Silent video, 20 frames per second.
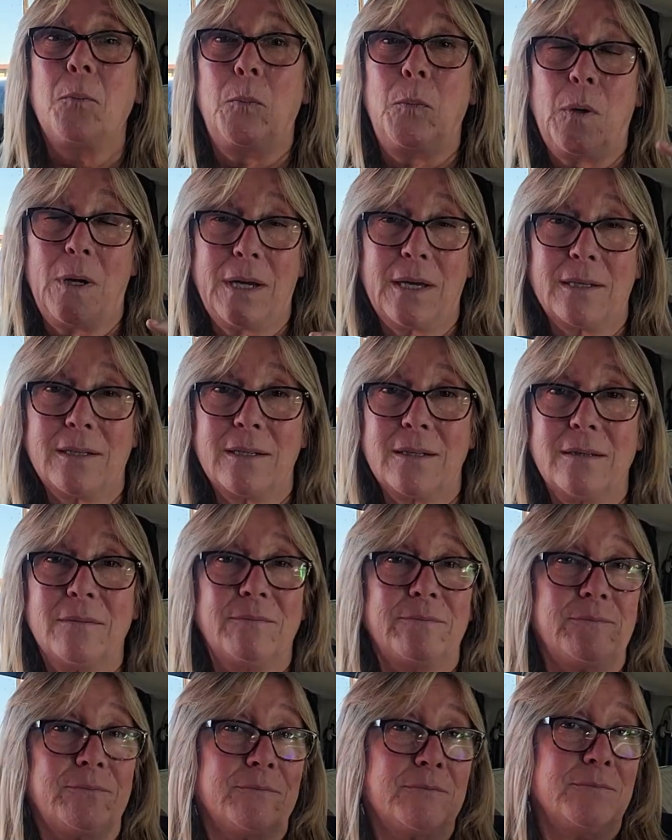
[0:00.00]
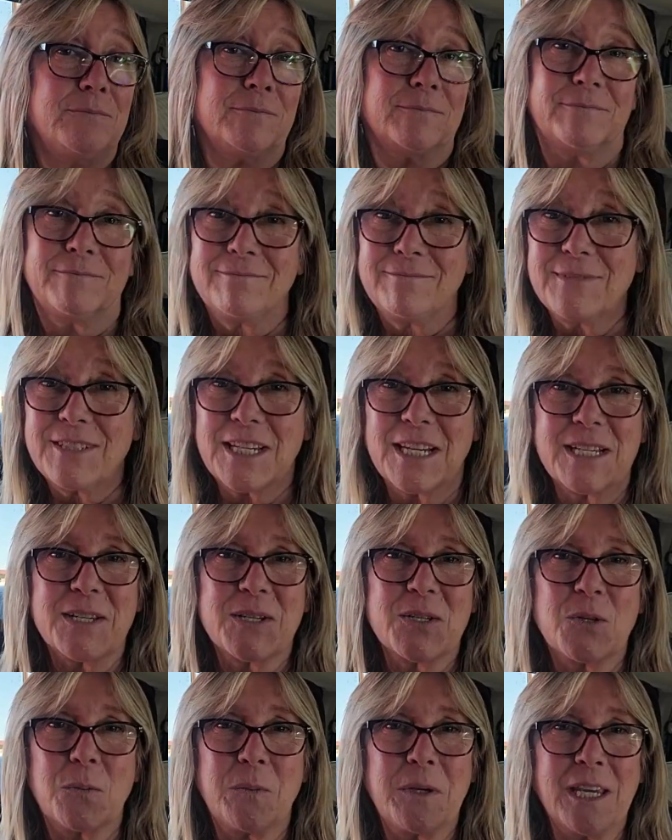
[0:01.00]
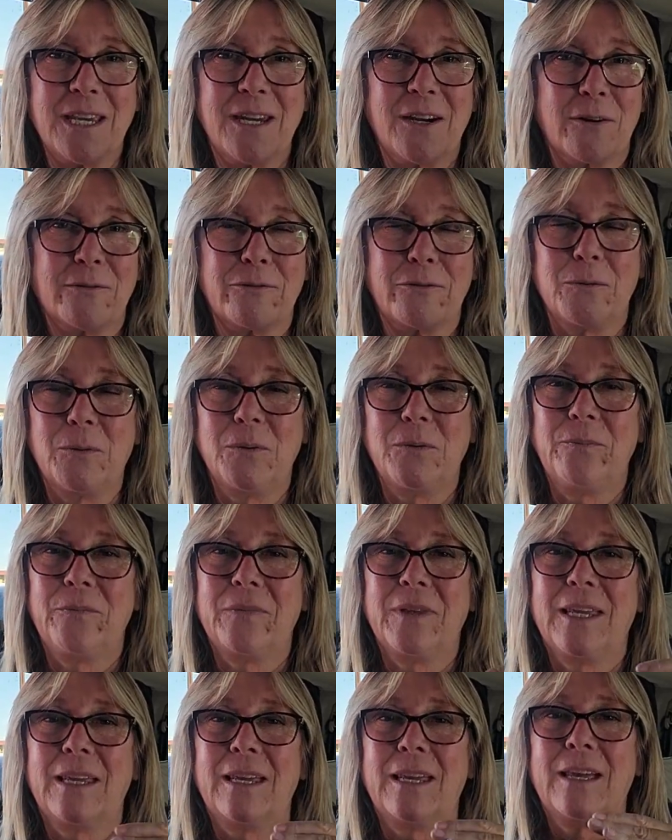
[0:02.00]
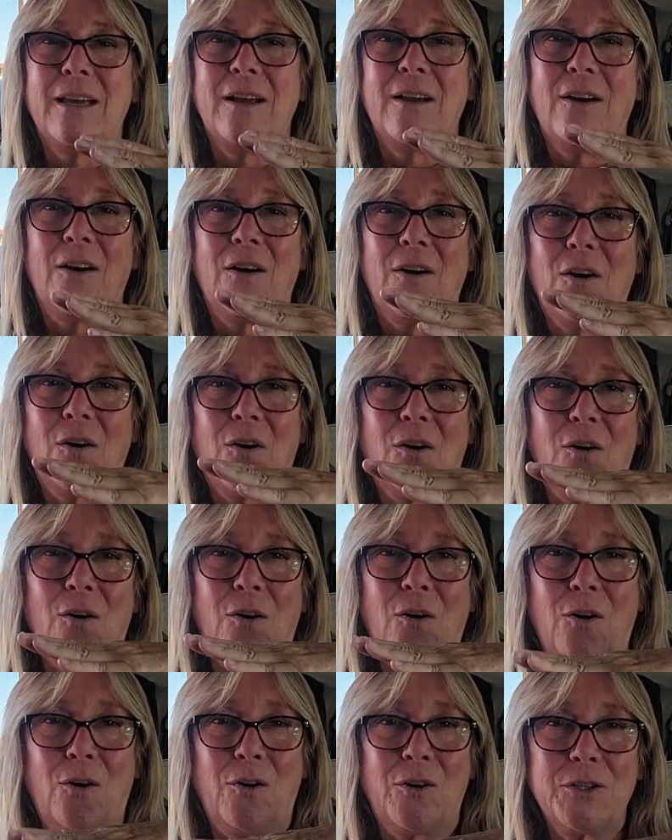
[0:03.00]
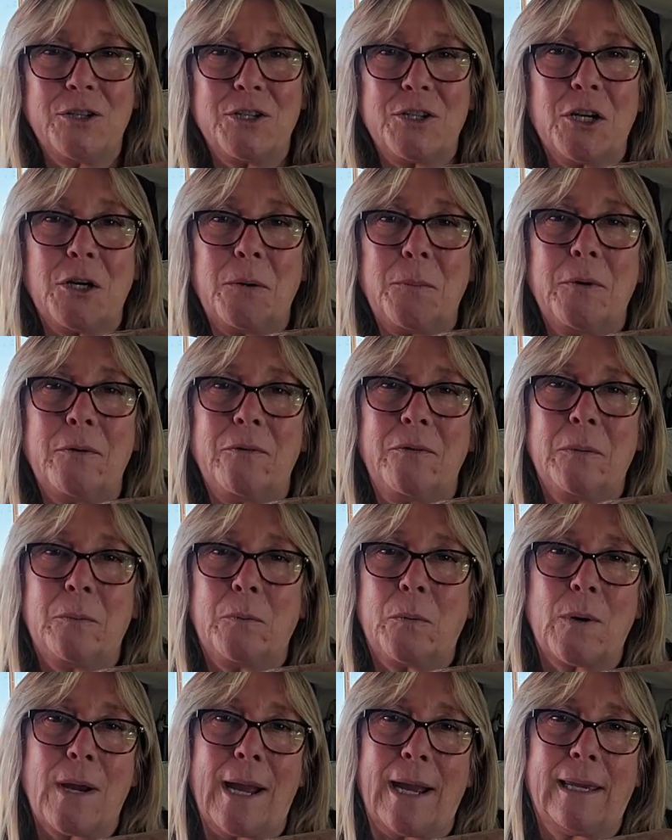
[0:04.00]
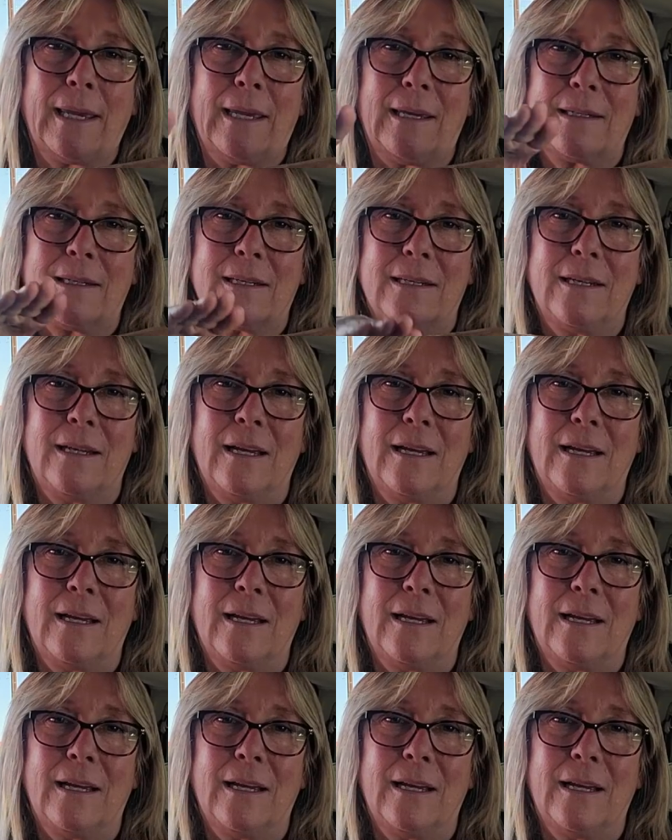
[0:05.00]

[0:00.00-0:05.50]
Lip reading: But just to be careful, on top of the bracket